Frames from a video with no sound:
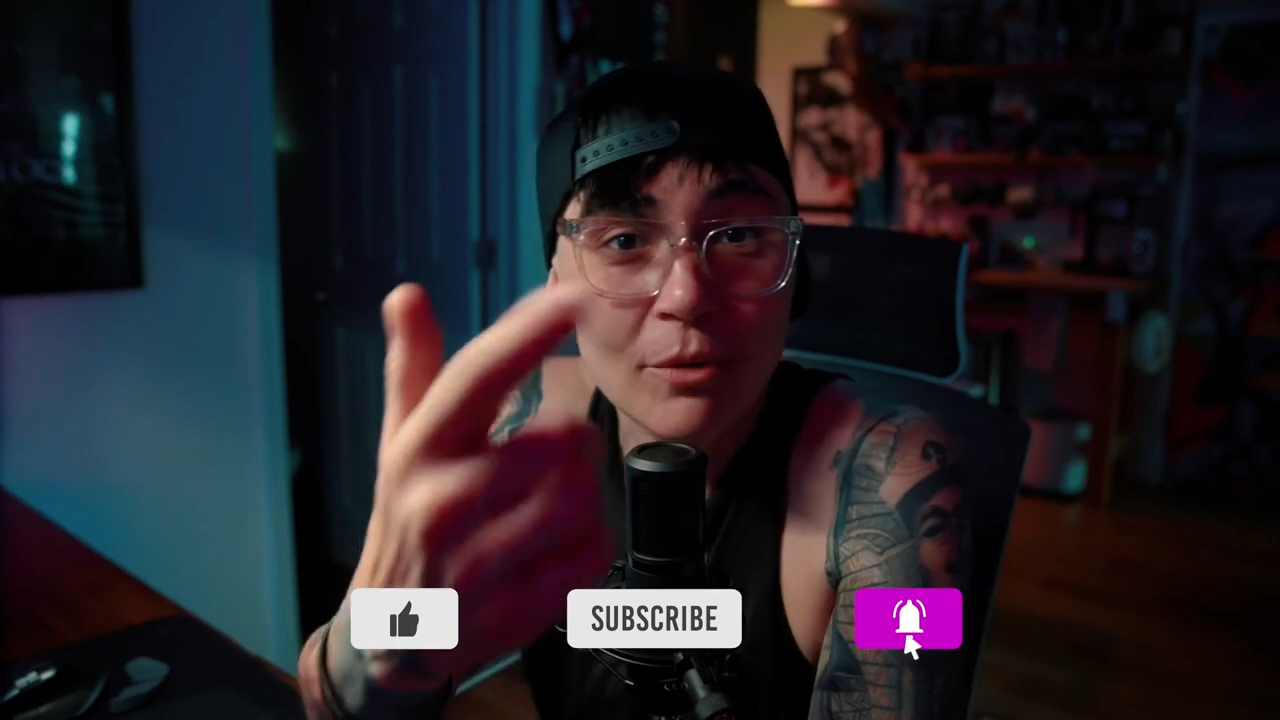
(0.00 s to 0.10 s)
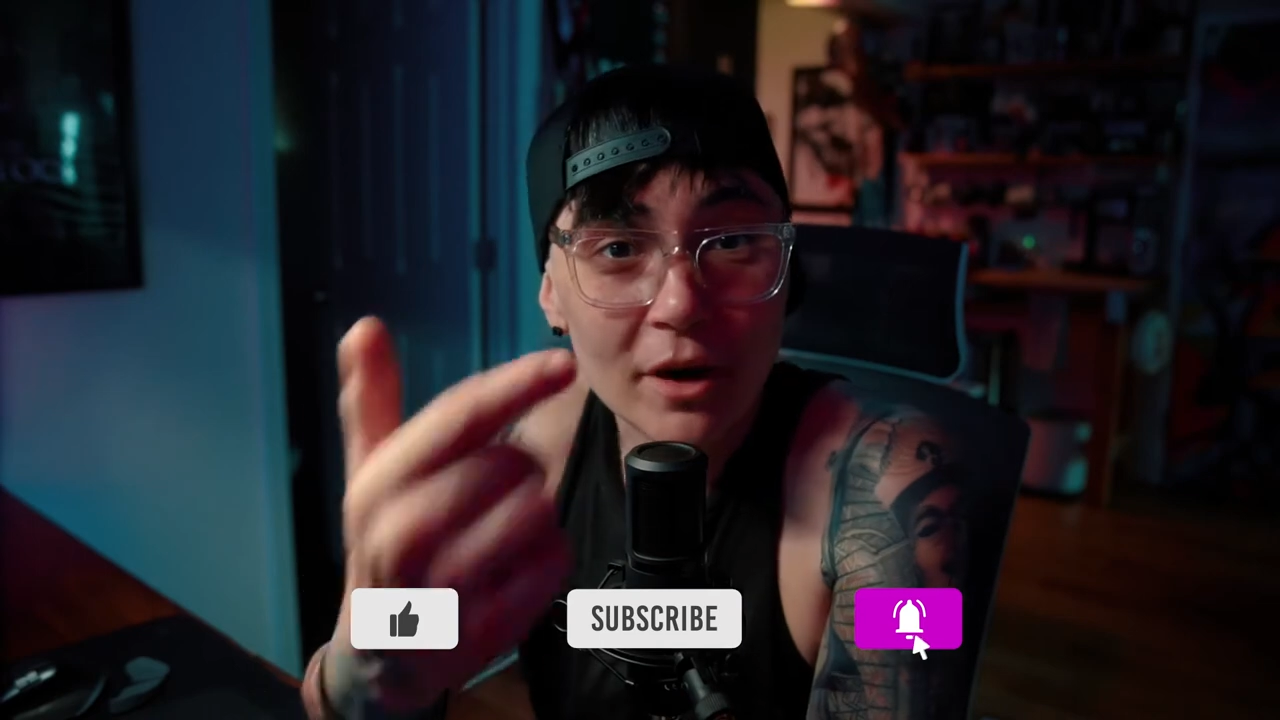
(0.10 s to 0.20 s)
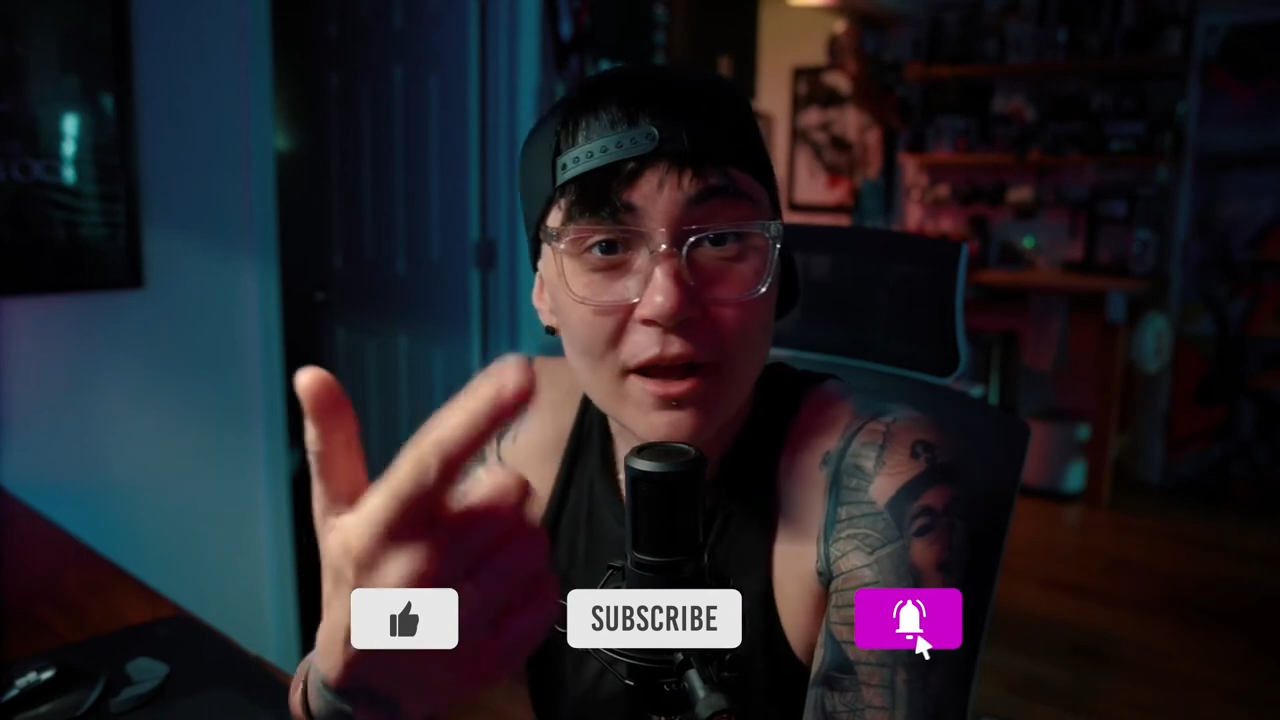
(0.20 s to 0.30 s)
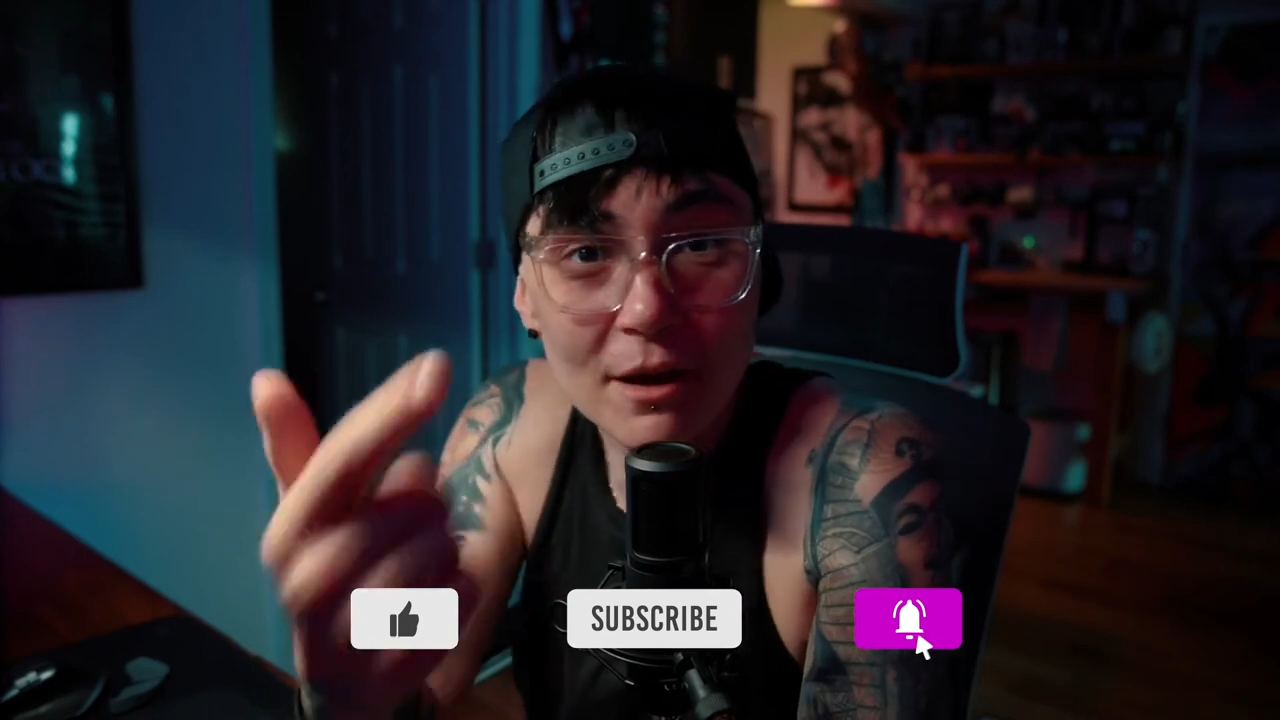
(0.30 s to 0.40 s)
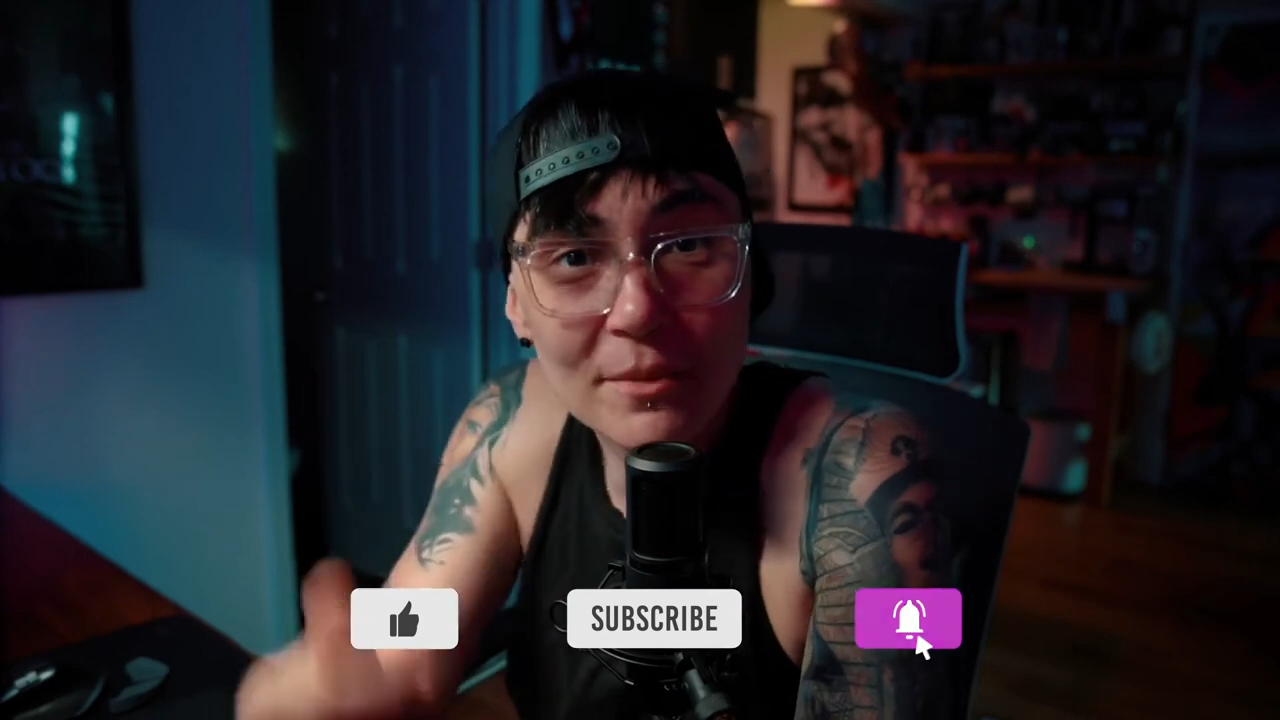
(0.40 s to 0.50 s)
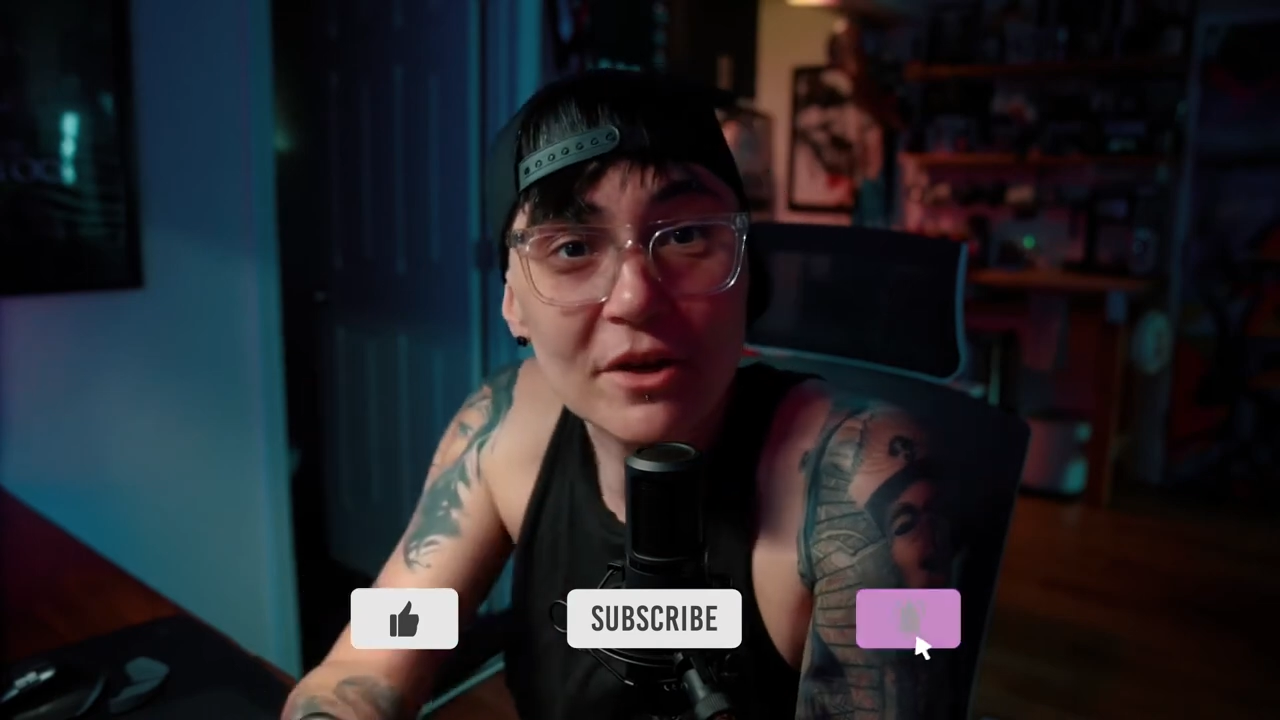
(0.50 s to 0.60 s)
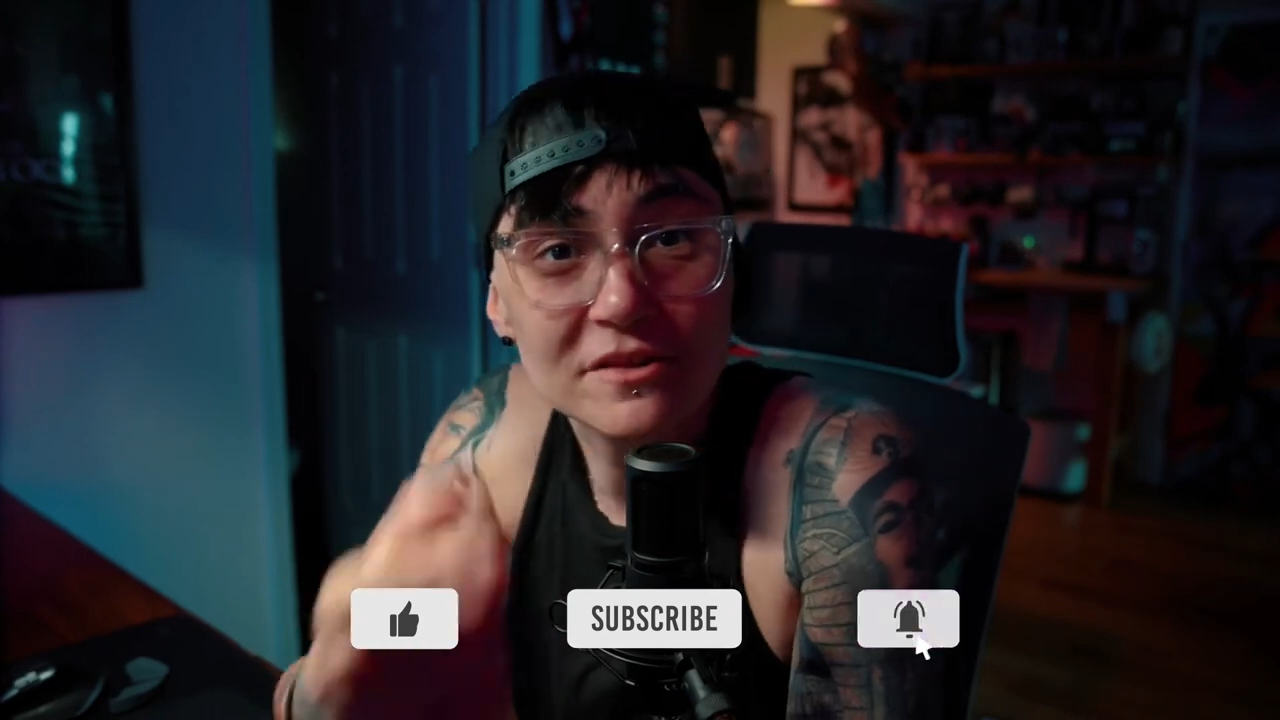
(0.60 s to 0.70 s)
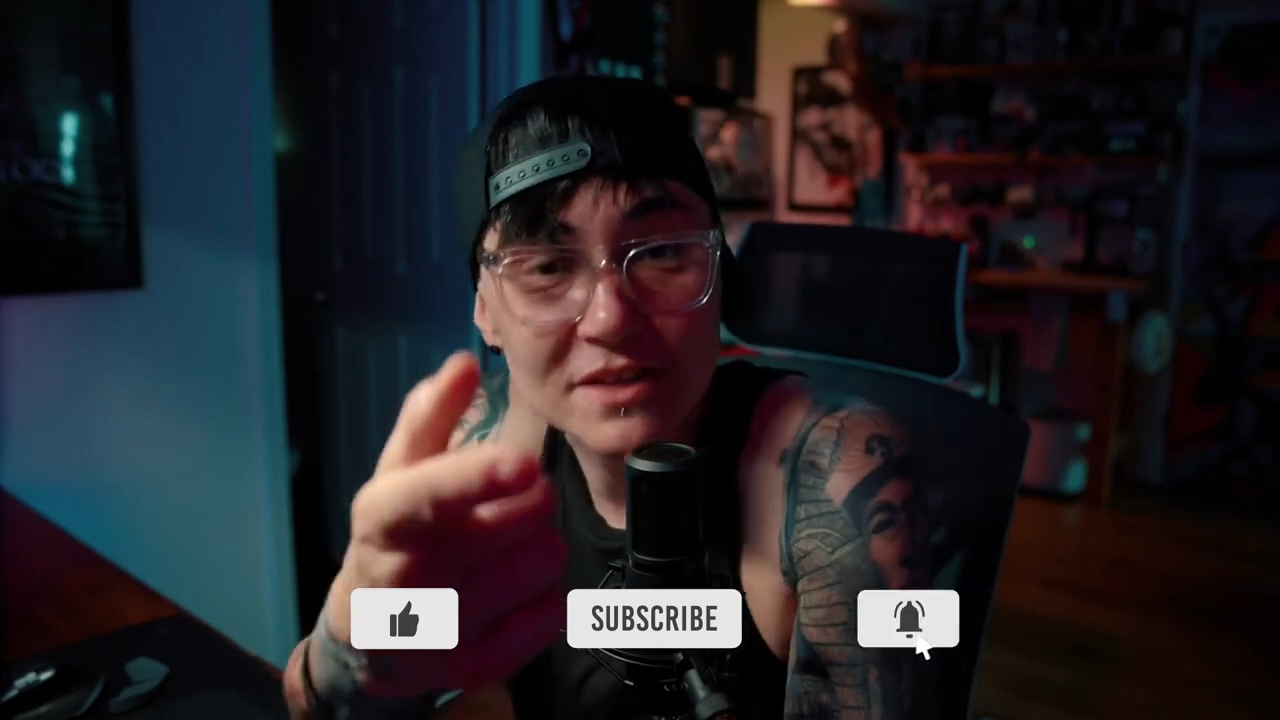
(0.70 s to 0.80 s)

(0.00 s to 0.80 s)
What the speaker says: when I come here to